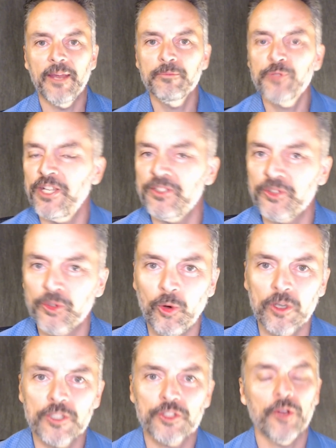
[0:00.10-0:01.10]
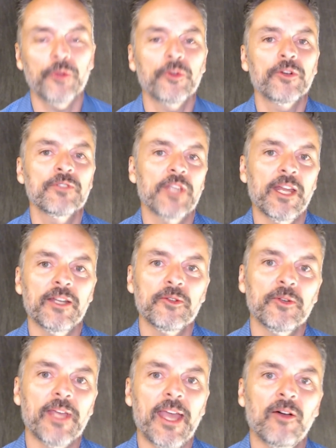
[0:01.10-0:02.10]
I'm Jason Horsch, owner of Xanadu
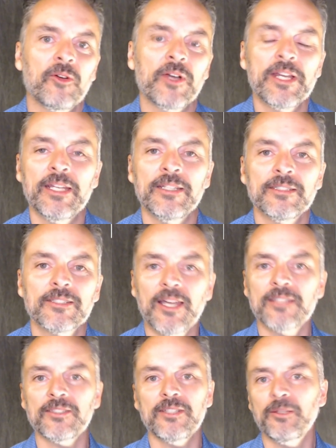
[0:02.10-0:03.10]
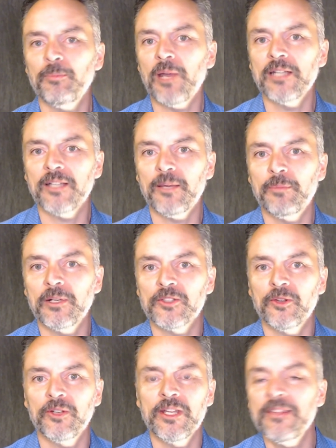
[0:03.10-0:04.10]
Gallery in Scottsdale and Pine Top,
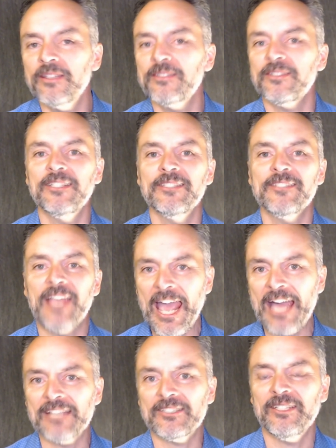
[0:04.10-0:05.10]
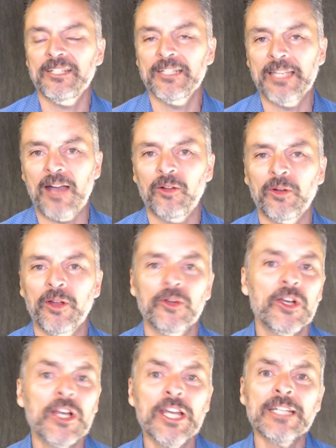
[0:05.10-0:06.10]
Arizona, and this is Ask a Gallery Owner.
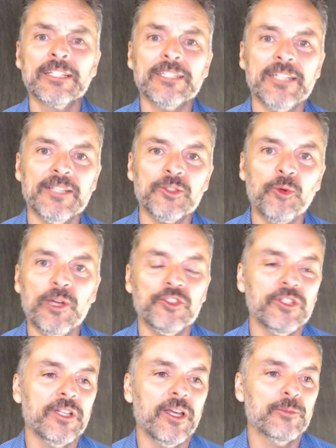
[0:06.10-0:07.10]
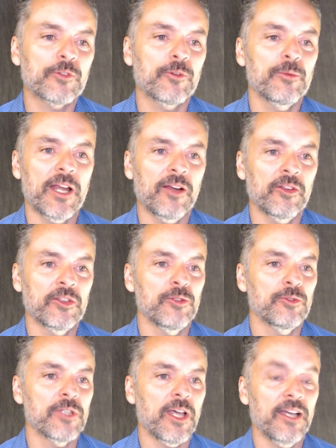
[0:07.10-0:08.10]
Today's question comes from Darryl in
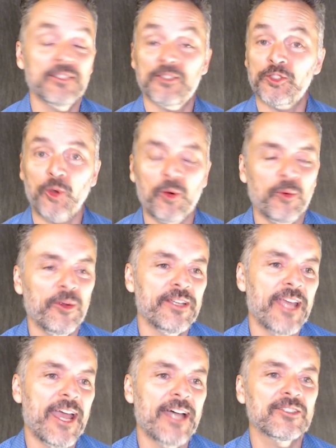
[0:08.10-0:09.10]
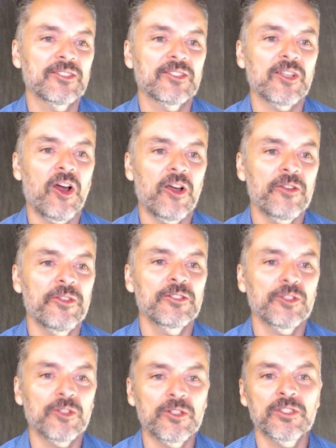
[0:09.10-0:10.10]
Utah. It's a short one. He asks, are there
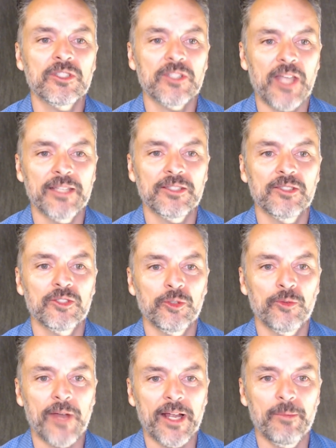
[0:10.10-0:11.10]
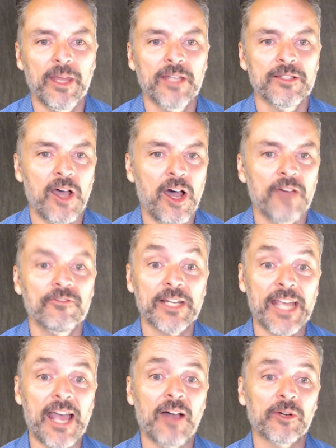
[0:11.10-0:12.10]
certain sizes you'd recommend to offer
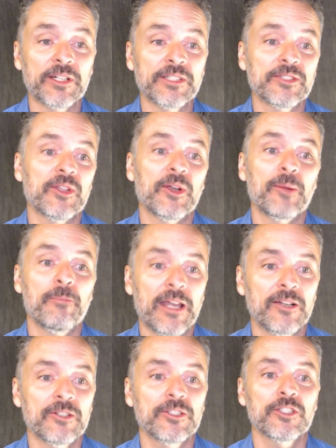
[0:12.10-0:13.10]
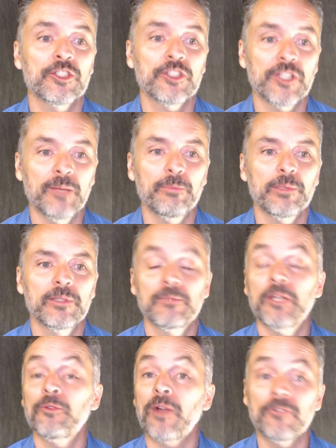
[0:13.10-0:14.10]
galleries that are better to ship
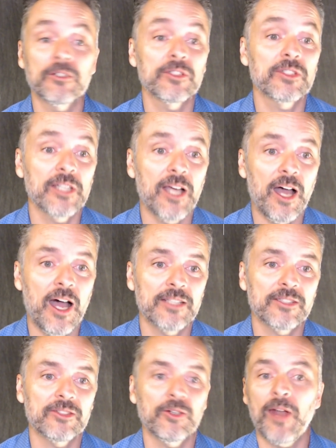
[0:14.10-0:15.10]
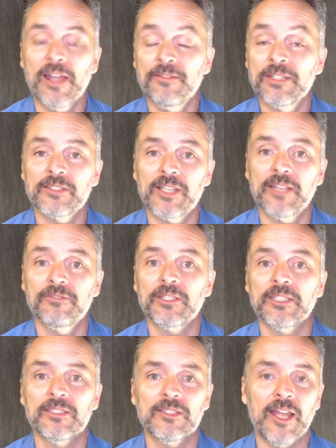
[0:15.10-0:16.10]
in reference to cost, arriving safely,
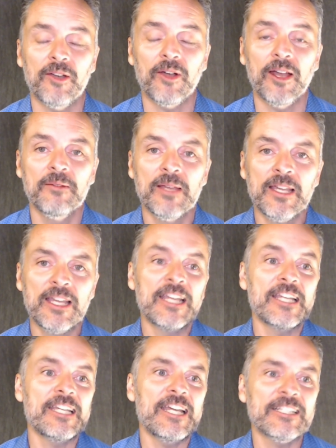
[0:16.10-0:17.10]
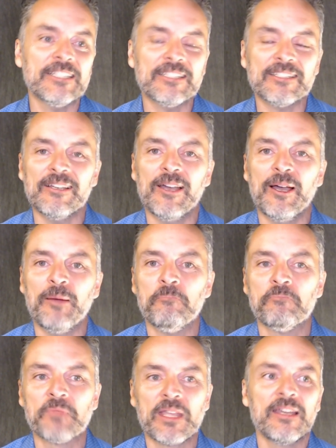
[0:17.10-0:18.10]
etc.? Yes,
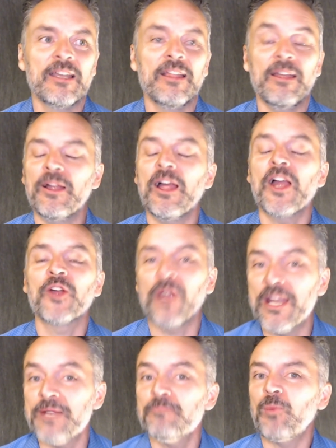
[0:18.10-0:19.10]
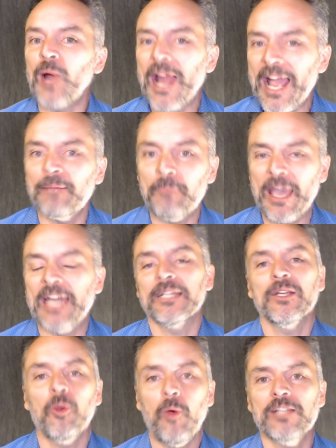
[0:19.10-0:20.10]
a great pragmatic
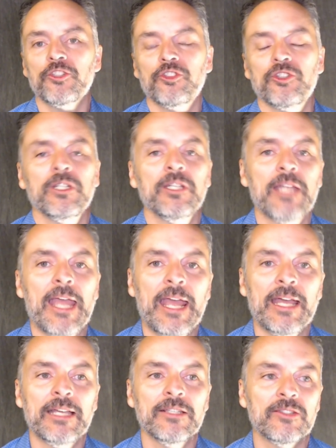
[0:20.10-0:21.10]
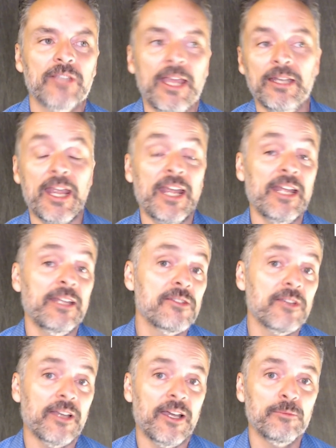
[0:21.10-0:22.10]
question and
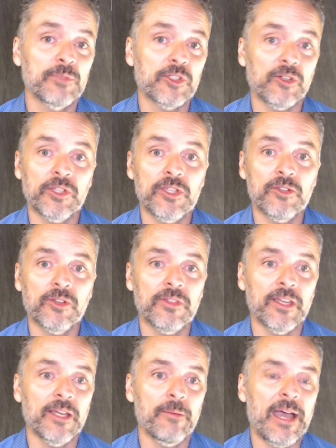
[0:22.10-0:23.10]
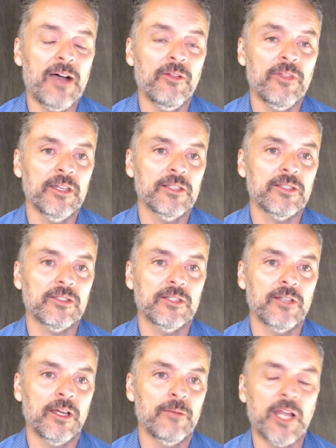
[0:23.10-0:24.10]
certainly you could think about this
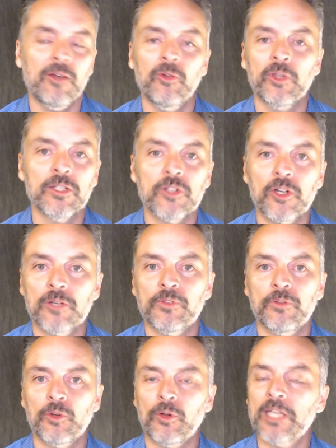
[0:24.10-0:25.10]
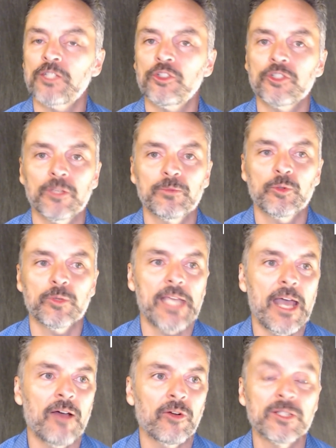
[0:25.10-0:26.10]
not only in terms of your relationships with
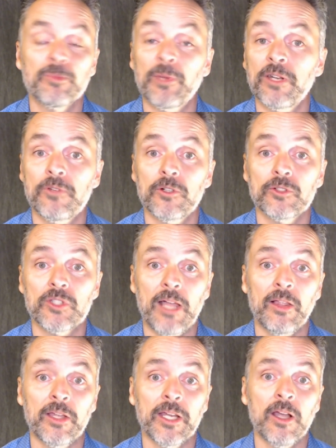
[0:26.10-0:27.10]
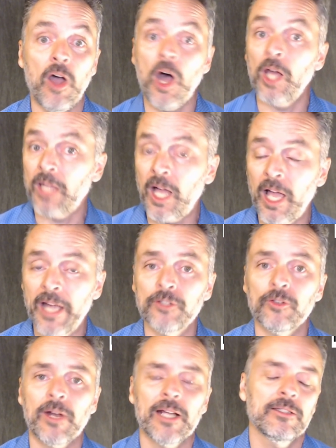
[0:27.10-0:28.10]
galleries, but if you're selling online
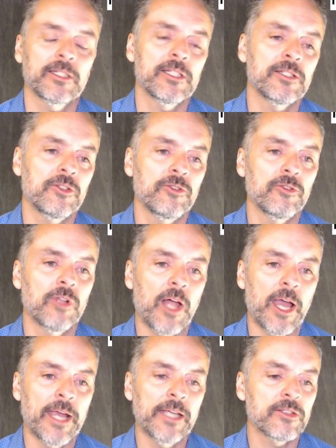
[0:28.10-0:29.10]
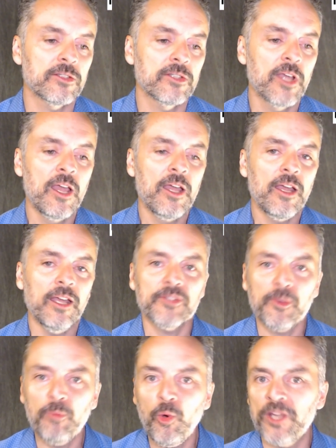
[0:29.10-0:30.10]
directly to clients. At
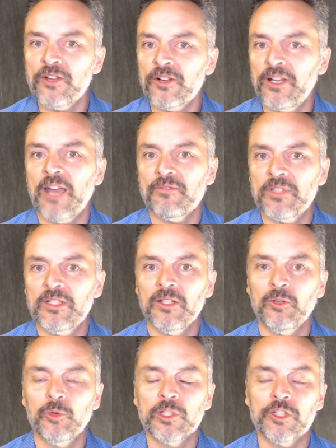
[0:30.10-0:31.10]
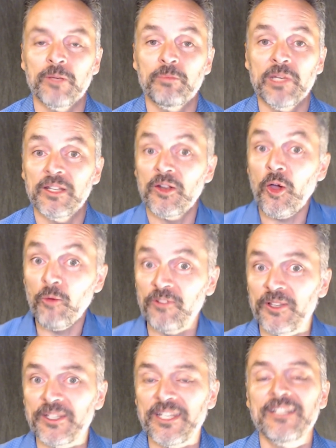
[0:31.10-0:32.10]
some point, you're going to have to deal with shipping, and
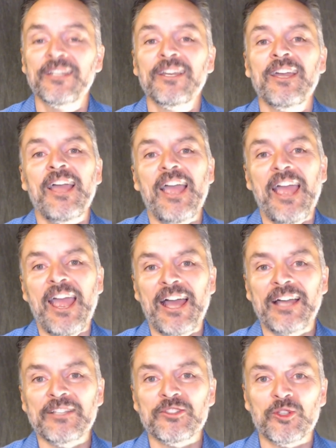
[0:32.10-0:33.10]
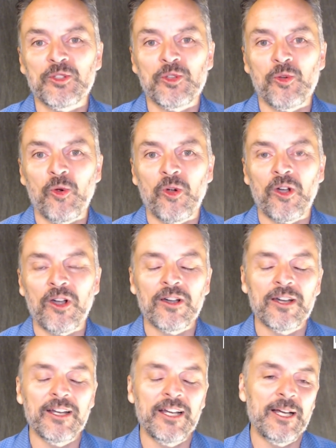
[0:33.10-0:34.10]
hopefully, as
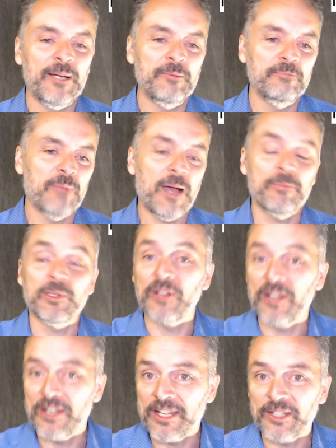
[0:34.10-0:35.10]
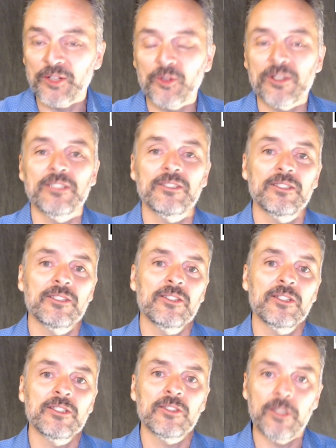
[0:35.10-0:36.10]
your popularity increases
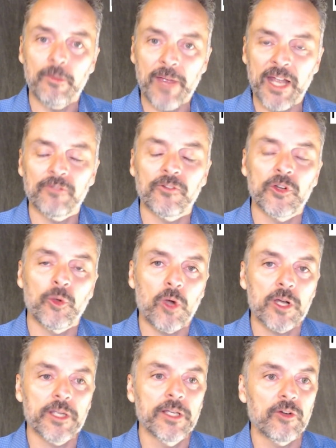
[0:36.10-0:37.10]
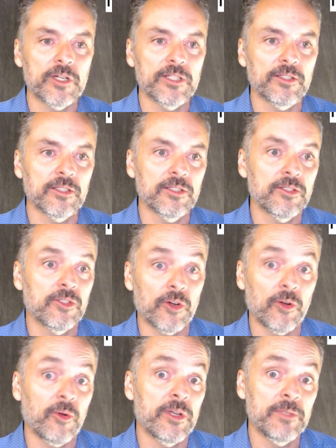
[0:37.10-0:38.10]
and as the demand for your work increases, you're
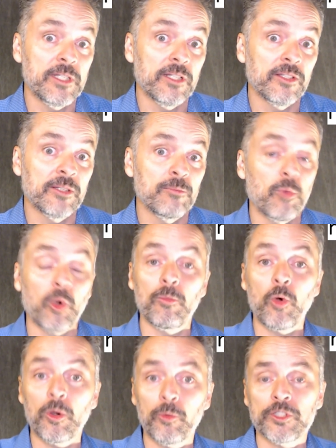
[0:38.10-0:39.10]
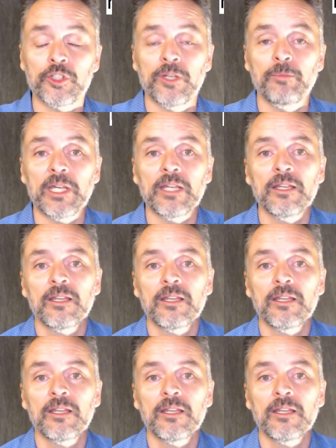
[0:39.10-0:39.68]
going to be dealing more and more with shipping.